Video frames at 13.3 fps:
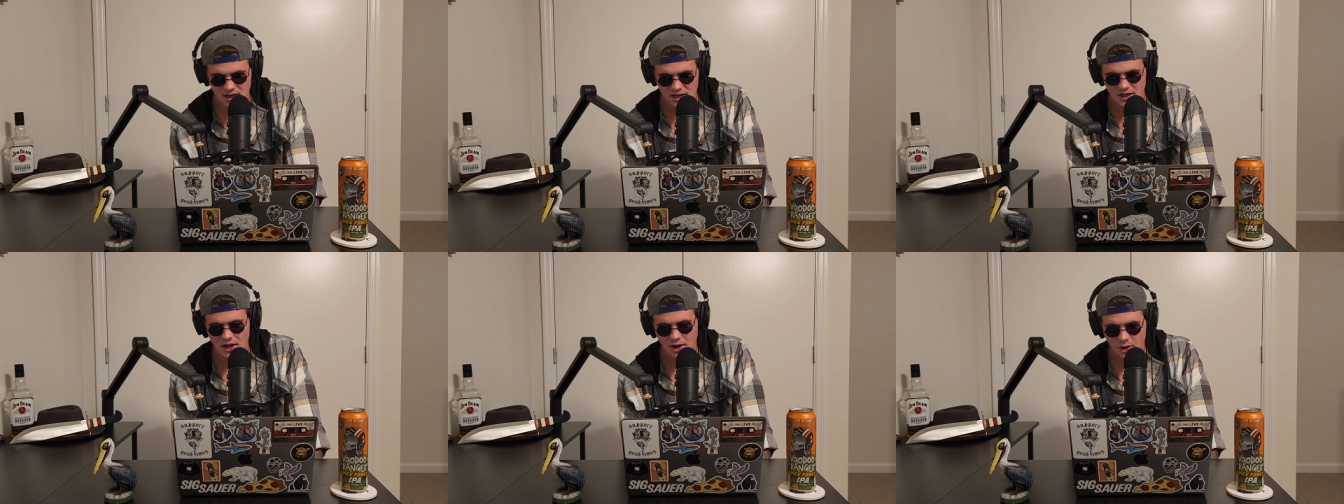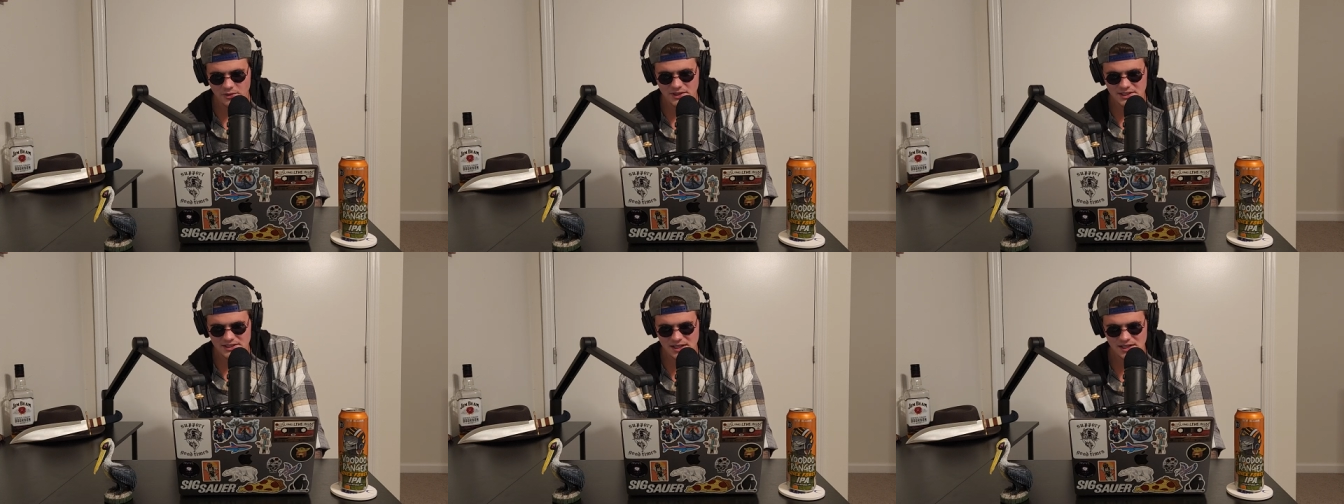Only
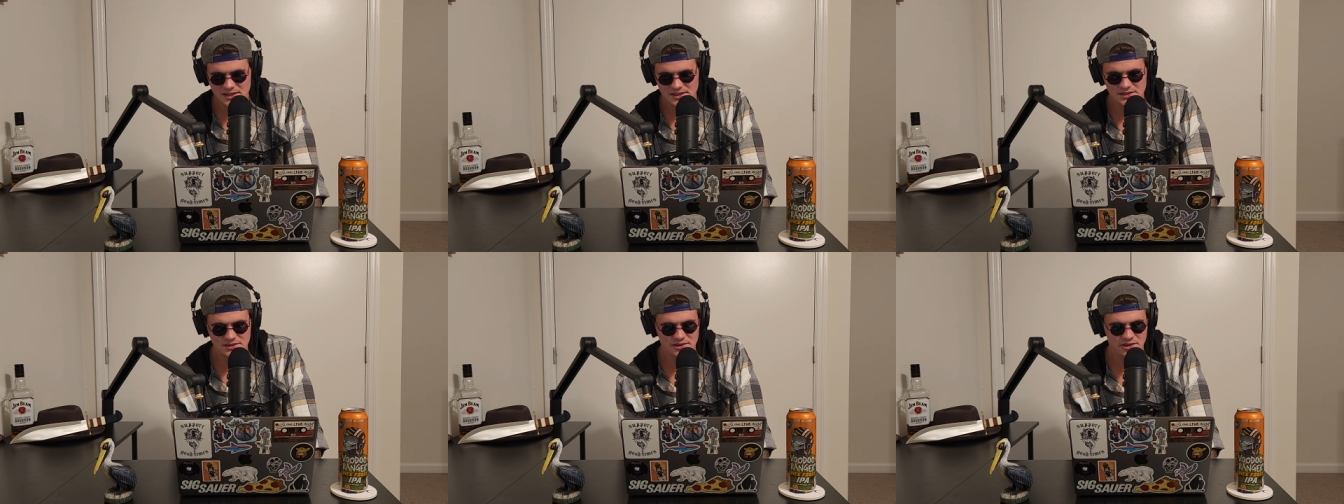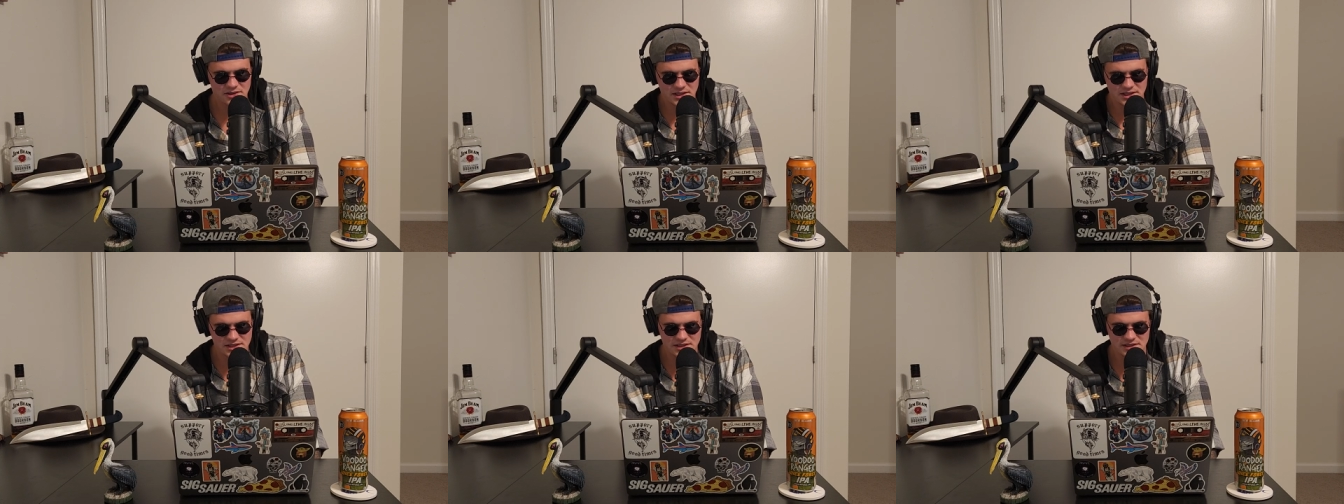say this as long as
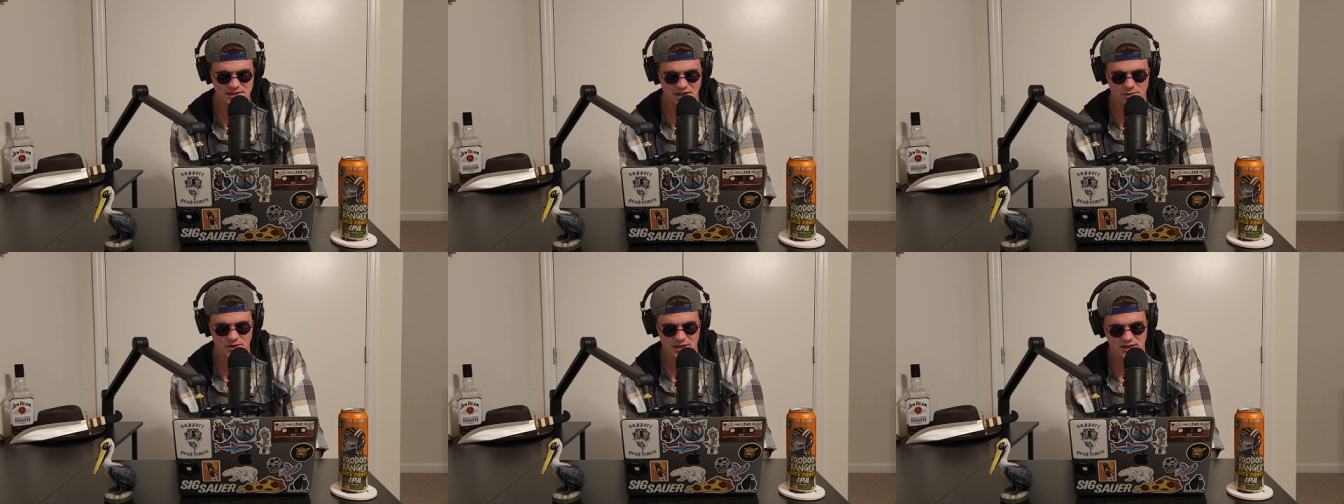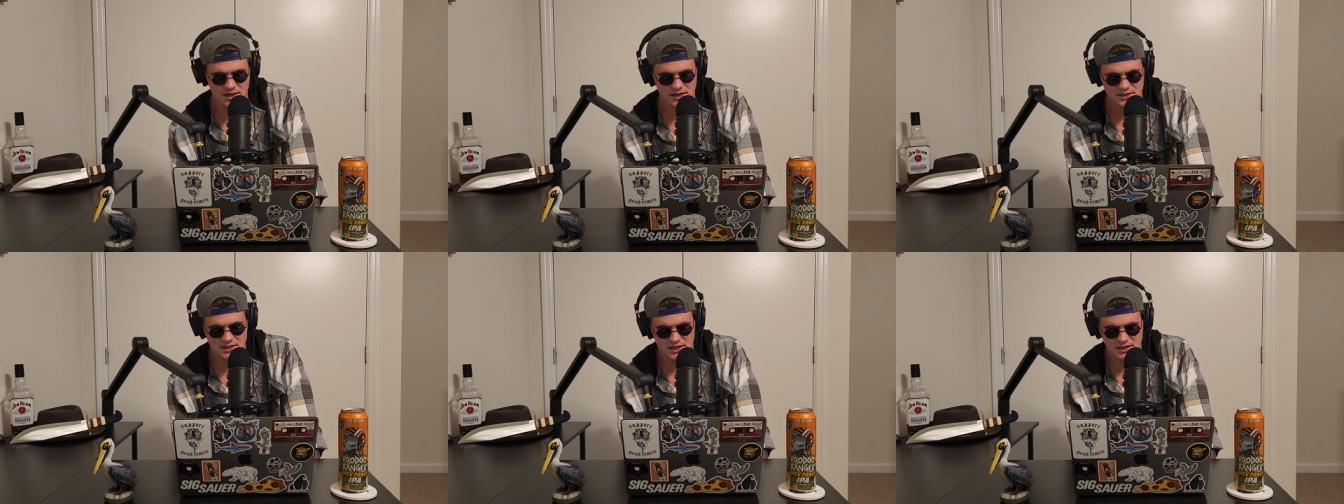she's not wearing
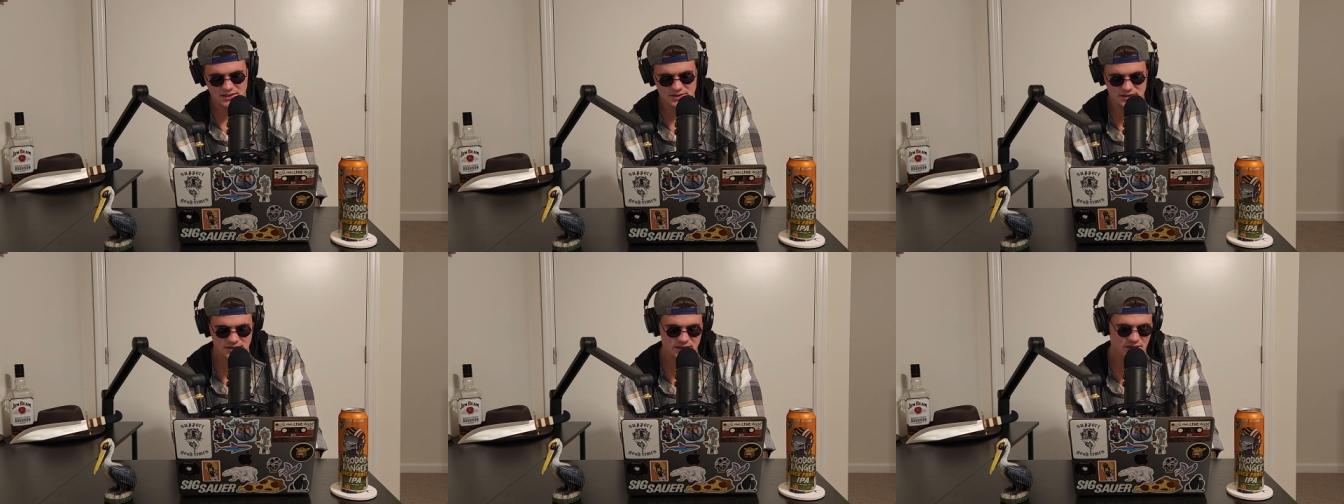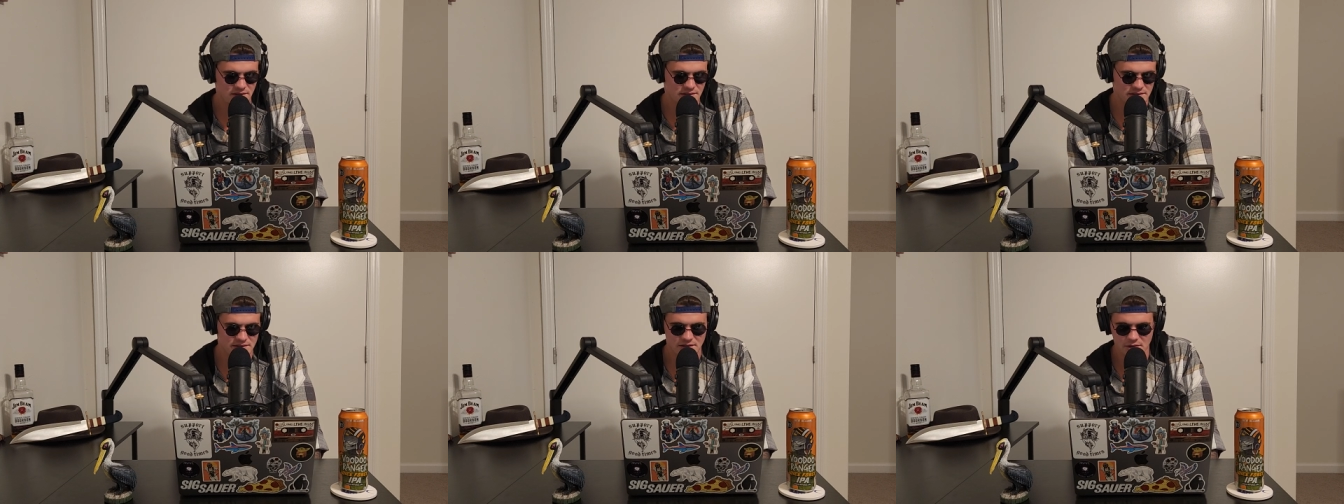contacts. Oh, it's
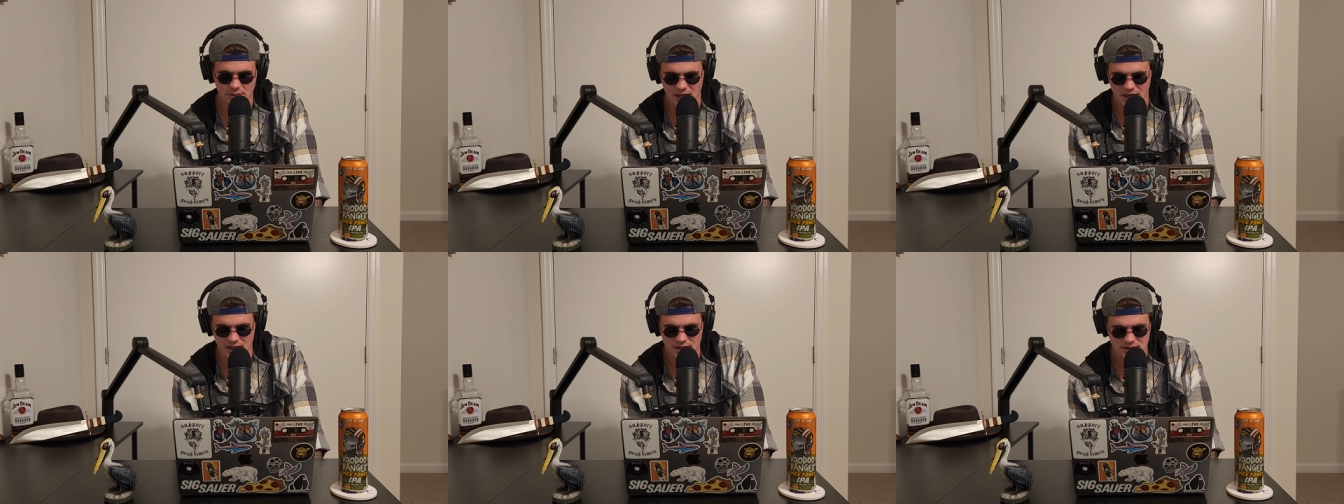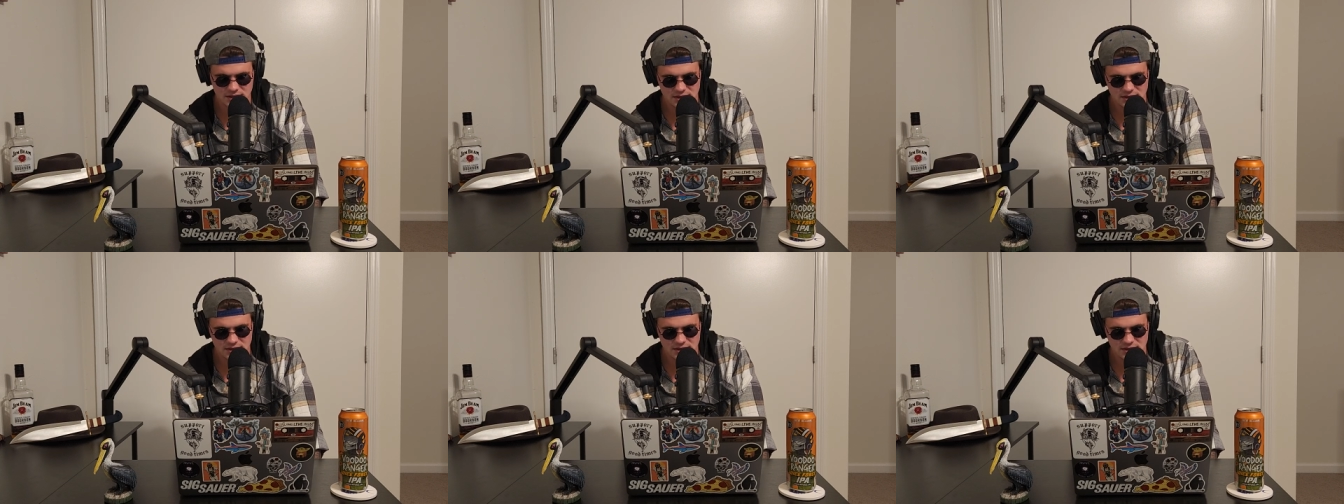so bad.